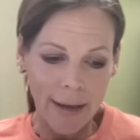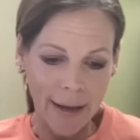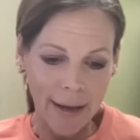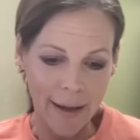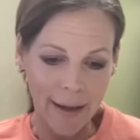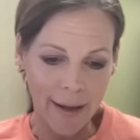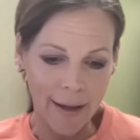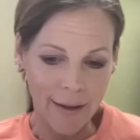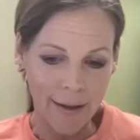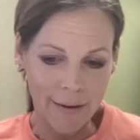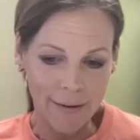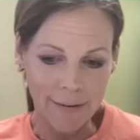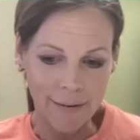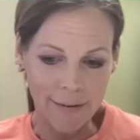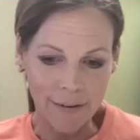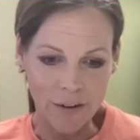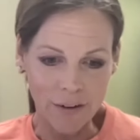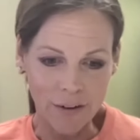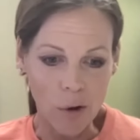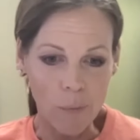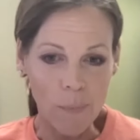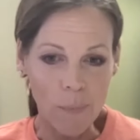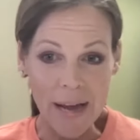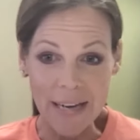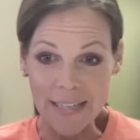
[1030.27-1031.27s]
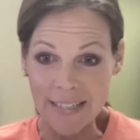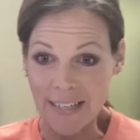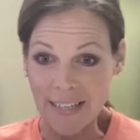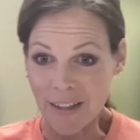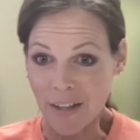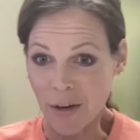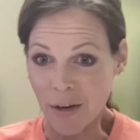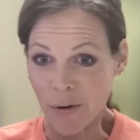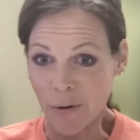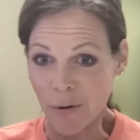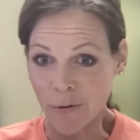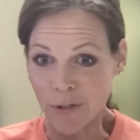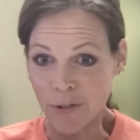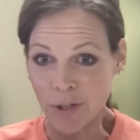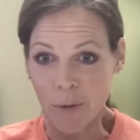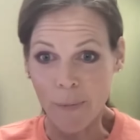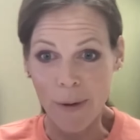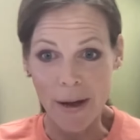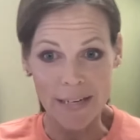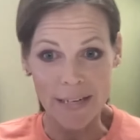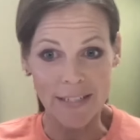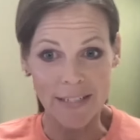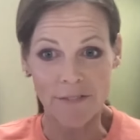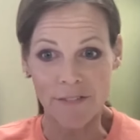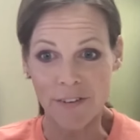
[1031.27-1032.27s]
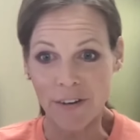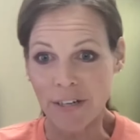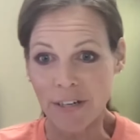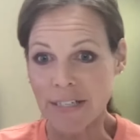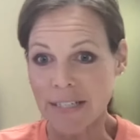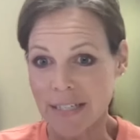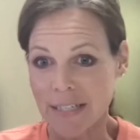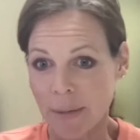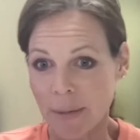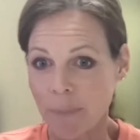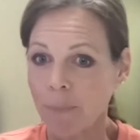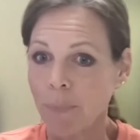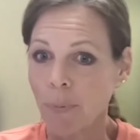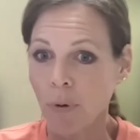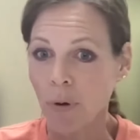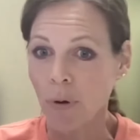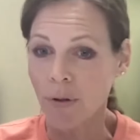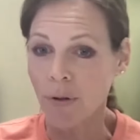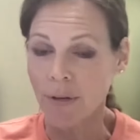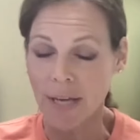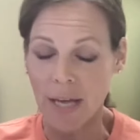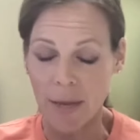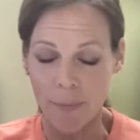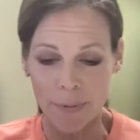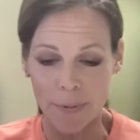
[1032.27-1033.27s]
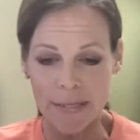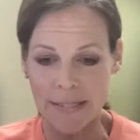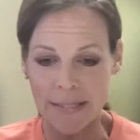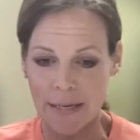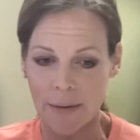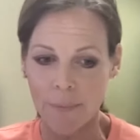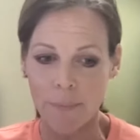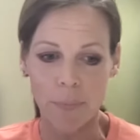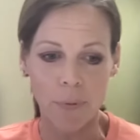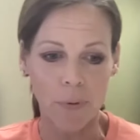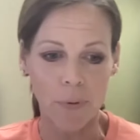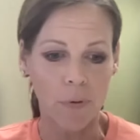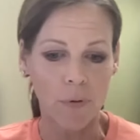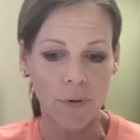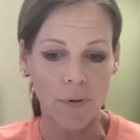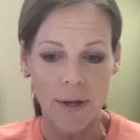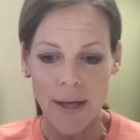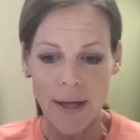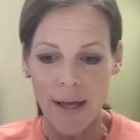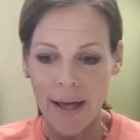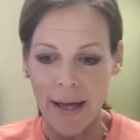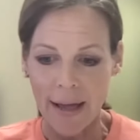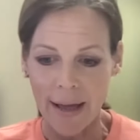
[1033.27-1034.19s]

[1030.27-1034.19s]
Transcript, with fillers: and go back to those go back to very simple keep it simple